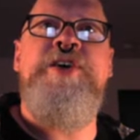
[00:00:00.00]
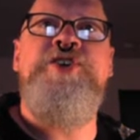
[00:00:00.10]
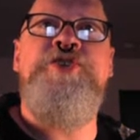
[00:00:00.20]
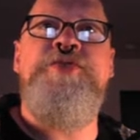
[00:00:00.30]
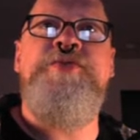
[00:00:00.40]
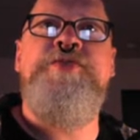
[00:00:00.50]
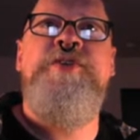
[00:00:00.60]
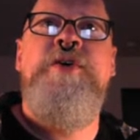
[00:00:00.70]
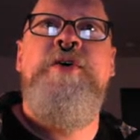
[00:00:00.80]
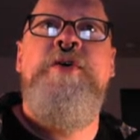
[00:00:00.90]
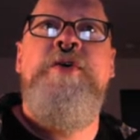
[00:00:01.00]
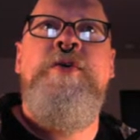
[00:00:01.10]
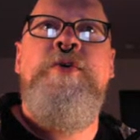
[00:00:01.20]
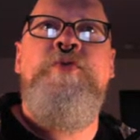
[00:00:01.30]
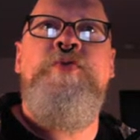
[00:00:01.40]
issues.
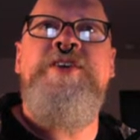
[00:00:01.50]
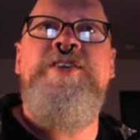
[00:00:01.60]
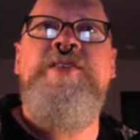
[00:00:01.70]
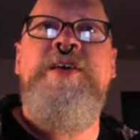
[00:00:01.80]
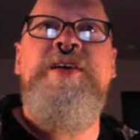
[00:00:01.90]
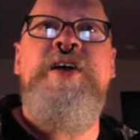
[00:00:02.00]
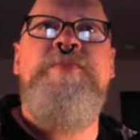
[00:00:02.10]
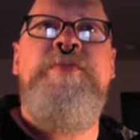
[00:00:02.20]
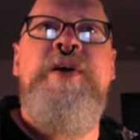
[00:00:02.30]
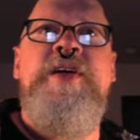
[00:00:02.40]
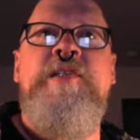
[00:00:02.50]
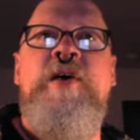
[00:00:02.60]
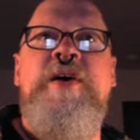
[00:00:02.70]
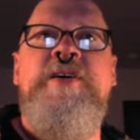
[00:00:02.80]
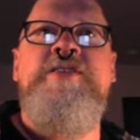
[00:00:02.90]
Recently implemented
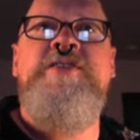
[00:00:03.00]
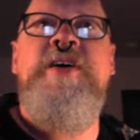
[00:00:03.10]
laws